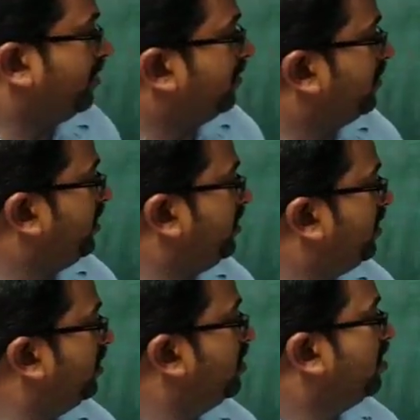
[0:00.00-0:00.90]

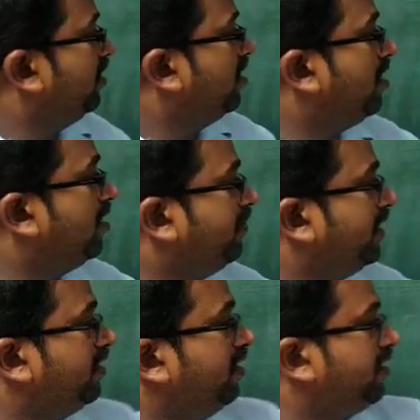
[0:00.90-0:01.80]
primary?
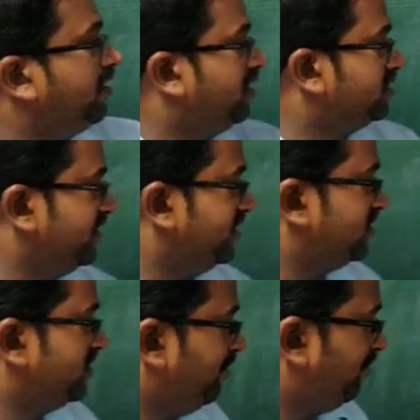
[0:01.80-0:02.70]
Non-metallic
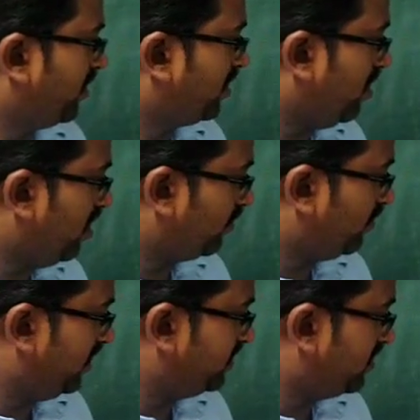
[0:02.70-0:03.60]
oxides.
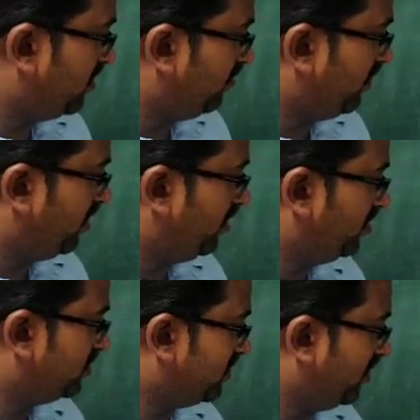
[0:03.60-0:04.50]
Carbon is a
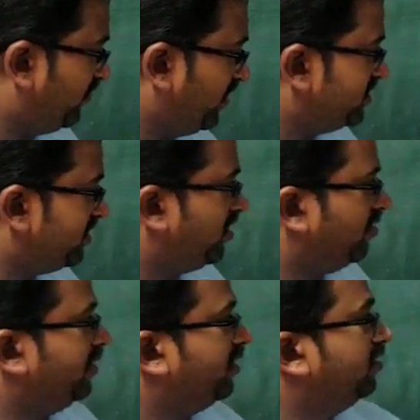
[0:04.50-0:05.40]
non-metal, sulfur is a
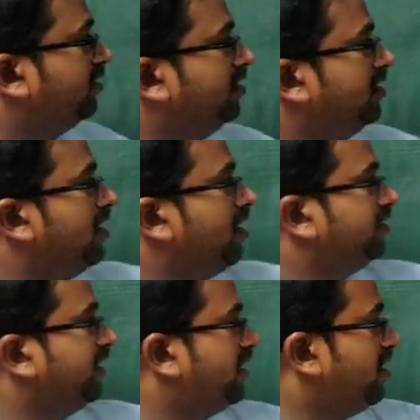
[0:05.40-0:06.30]
non-metal.
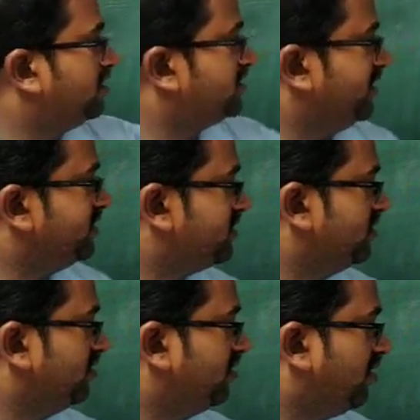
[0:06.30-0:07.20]
Their oxides,
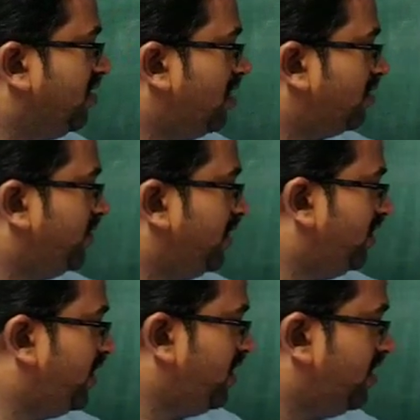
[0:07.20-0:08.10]

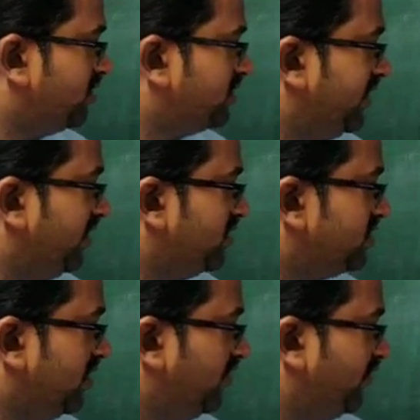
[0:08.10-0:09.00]
carbon dioxide,
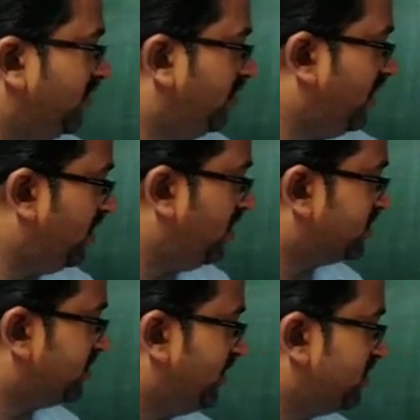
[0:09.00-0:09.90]
sulfur
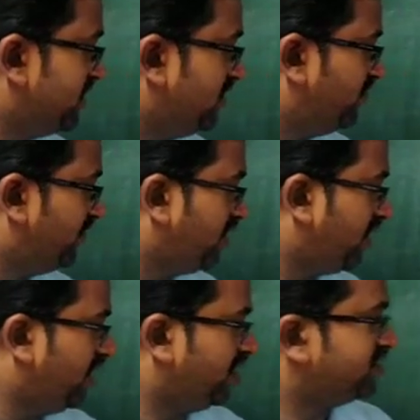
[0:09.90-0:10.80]
dioxide, sulfur
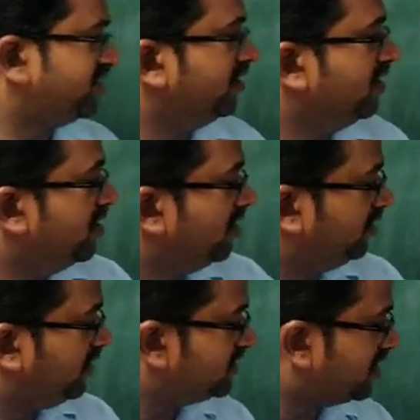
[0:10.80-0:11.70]
trioxide.
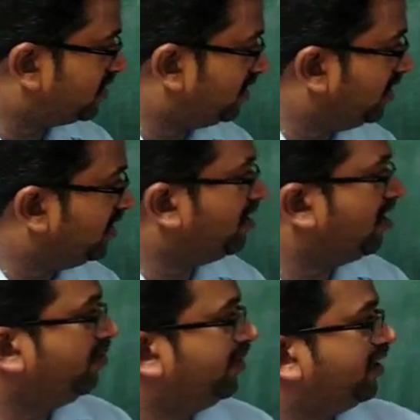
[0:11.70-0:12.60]
These are the
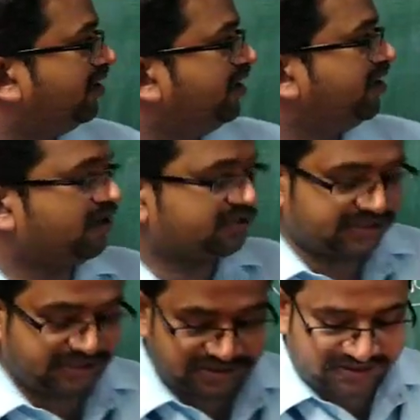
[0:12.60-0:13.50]
non-metallic
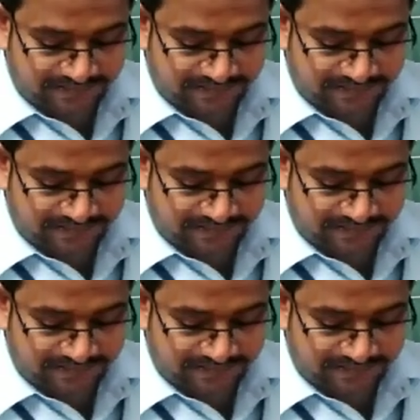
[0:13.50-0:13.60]
oxides.